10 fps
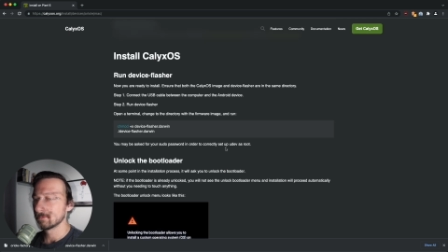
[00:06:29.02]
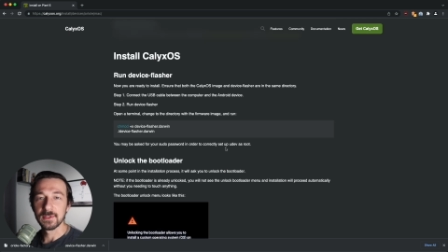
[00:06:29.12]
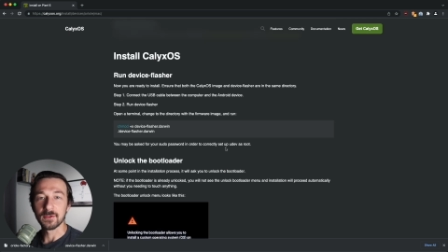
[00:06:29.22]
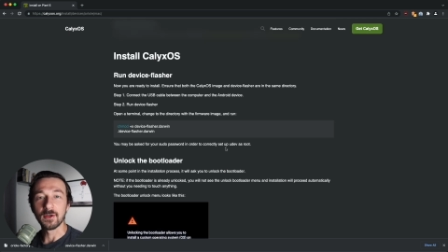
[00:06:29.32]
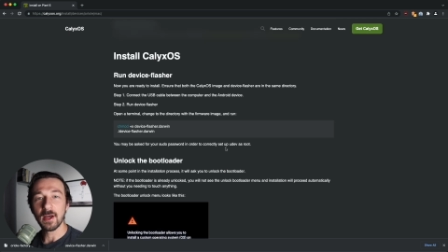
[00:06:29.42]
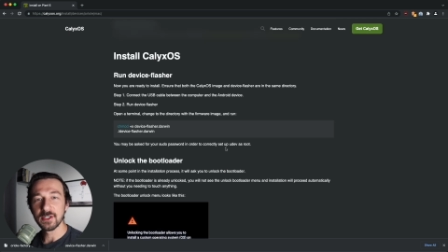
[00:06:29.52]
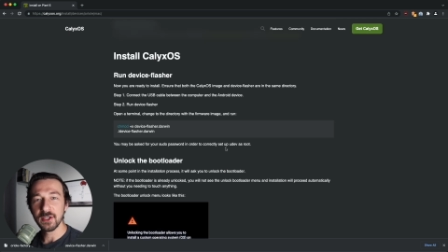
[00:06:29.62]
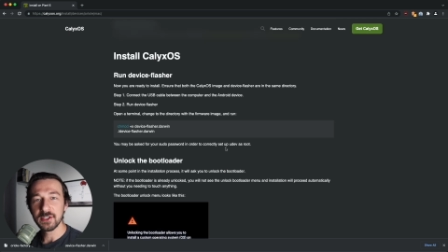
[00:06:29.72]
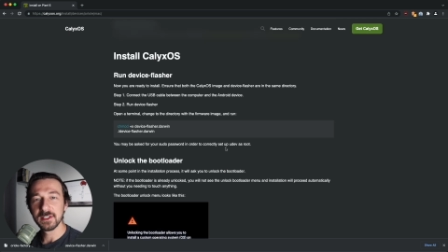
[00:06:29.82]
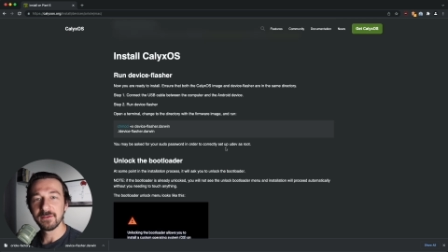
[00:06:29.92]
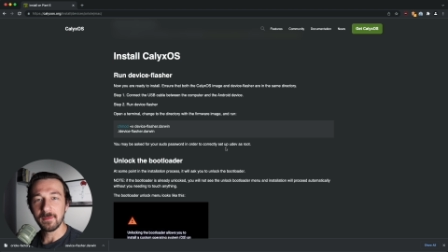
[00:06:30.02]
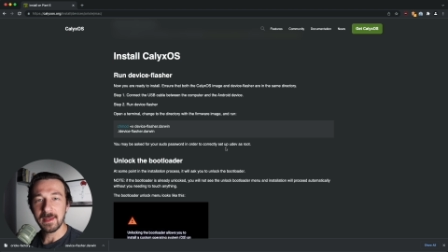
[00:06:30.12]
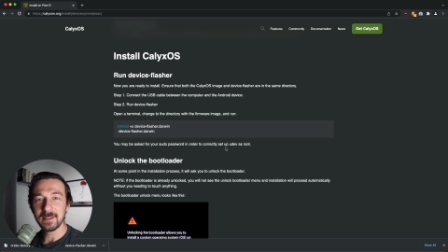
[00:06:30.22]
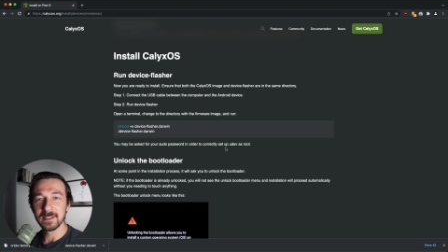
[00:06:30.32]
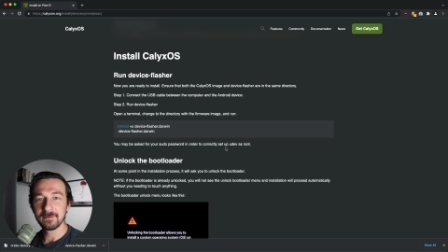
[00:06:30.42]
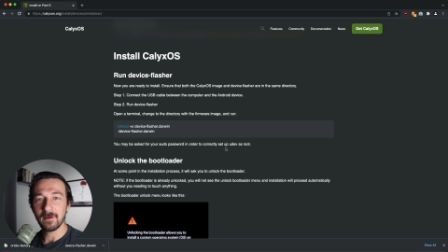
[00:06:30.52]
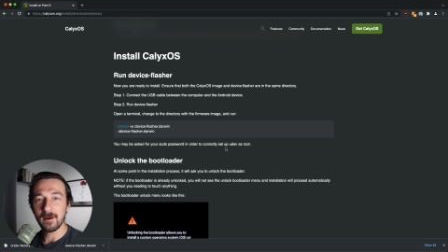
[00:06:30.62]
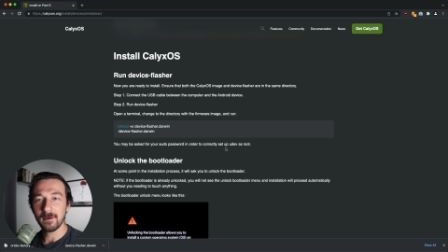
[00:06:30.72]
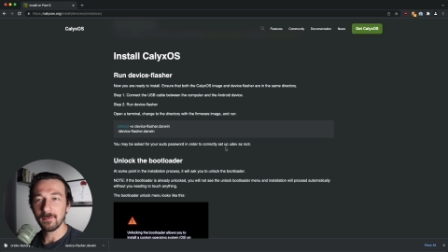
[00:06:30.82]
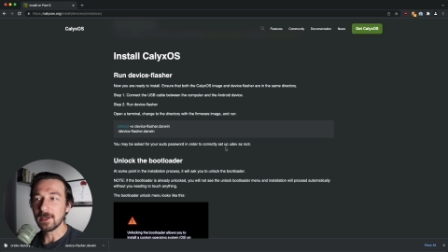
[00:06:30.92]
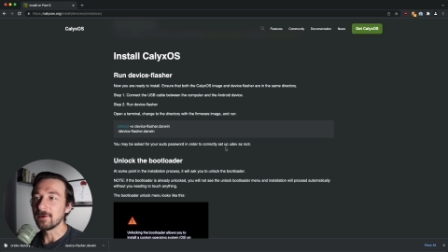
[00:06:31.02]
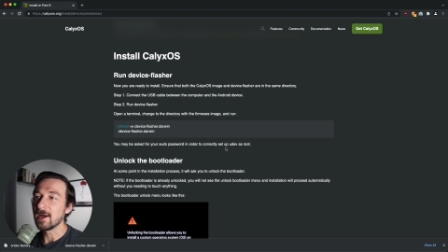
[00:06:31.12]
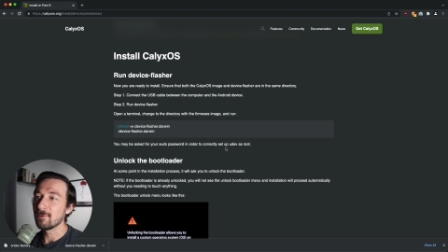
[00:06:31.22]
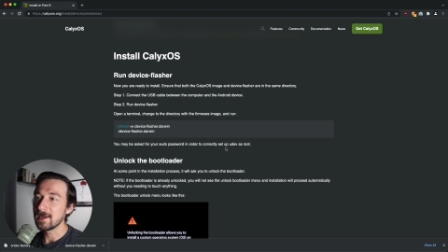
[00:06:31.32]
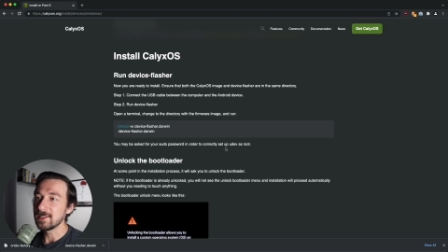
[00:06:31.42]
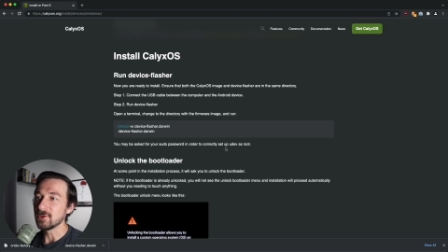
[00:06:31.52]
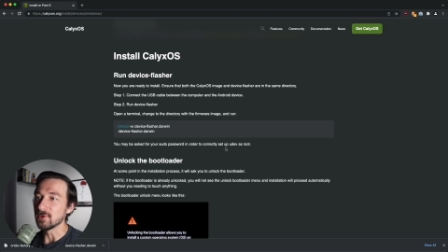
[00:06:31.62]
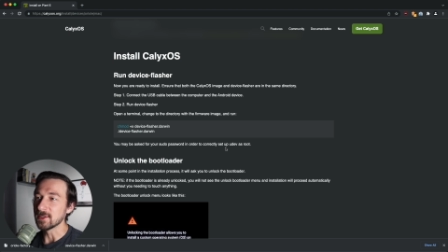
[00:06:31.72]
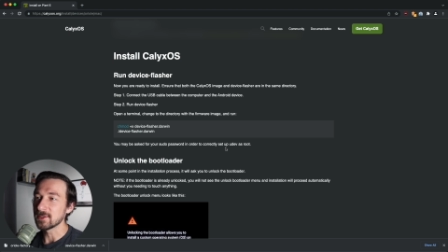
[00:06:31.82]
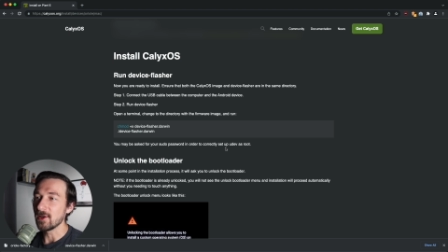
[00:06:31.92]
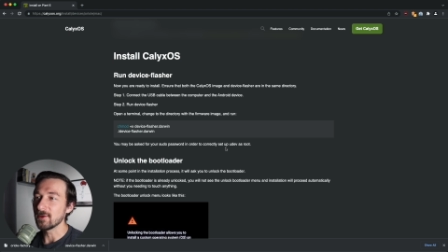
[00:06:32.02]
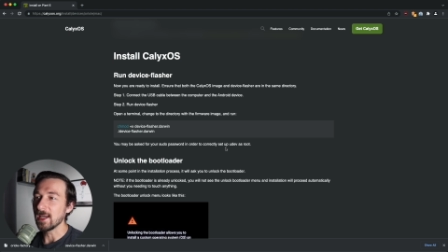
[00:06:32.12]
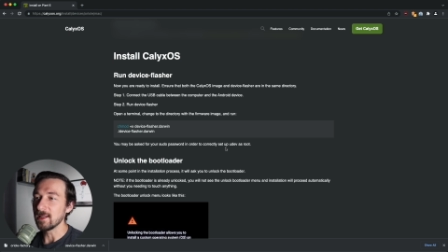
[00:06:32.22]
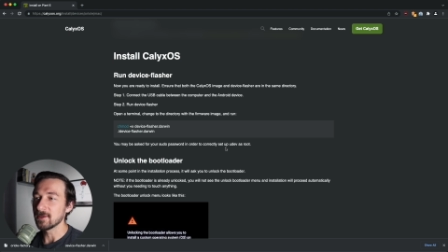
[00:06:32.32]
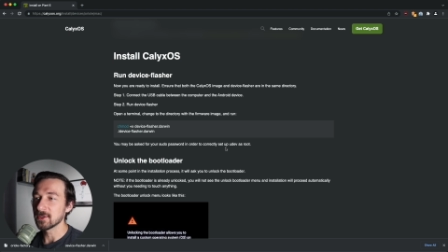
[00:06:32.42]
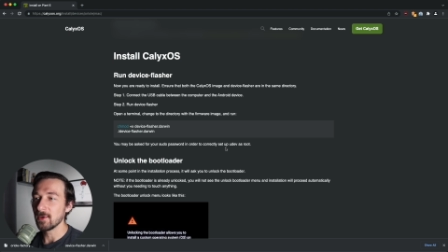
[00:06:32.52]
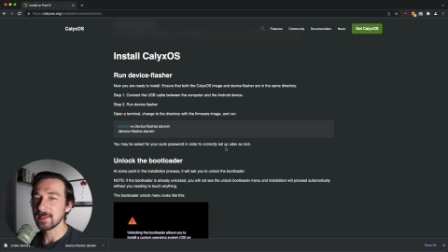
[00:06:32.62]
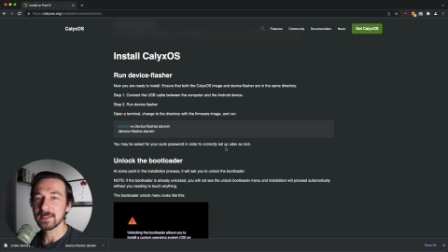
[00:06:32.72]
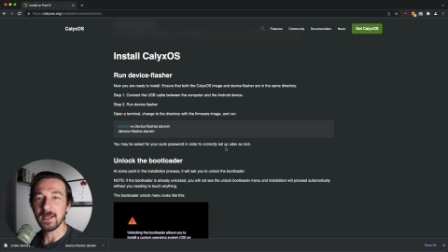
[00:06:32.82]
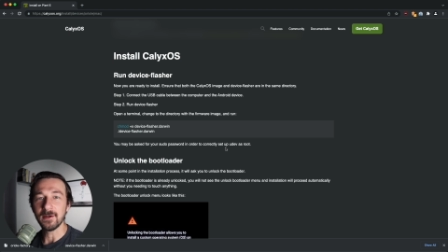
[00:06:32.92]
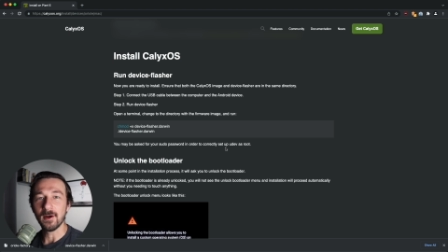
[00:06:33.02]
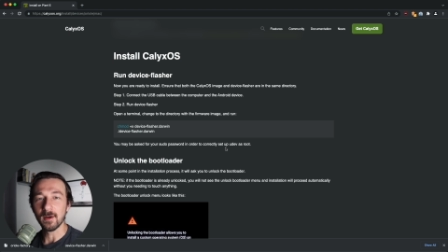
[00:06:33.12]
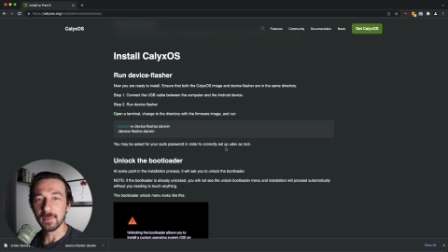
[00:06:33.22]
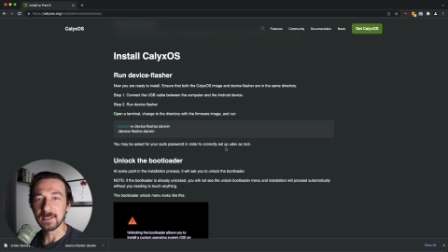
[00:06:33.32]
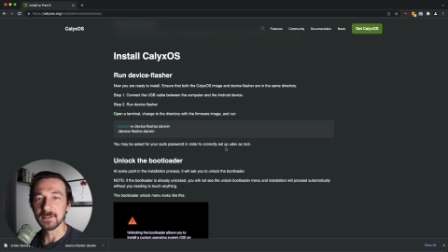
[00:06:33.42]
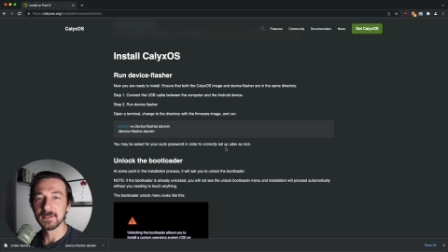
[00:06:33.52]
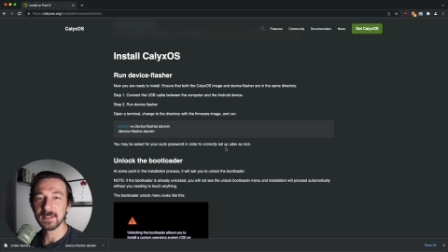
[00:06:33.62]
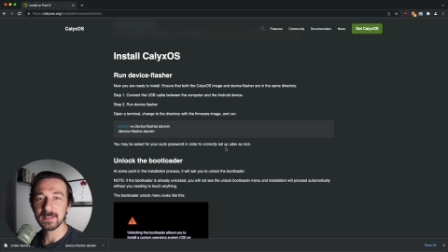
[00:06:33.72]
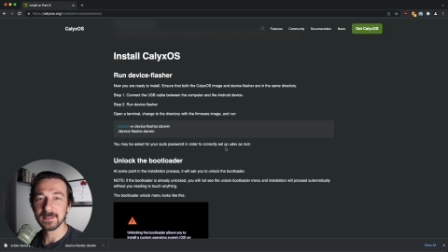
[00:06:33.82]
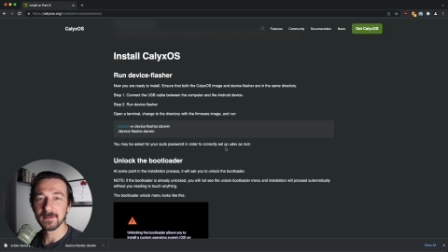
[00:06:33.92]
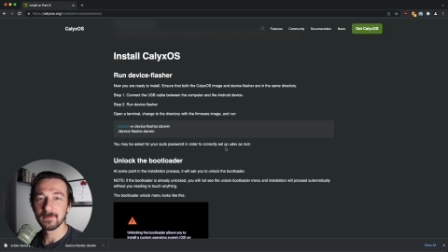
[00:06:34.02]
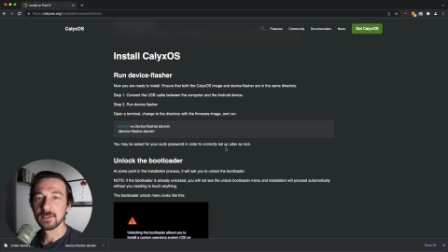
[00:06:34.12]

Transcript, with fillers: So congratulations if you made it this far, we are now ready to install Calyx OS on our Pixel 6.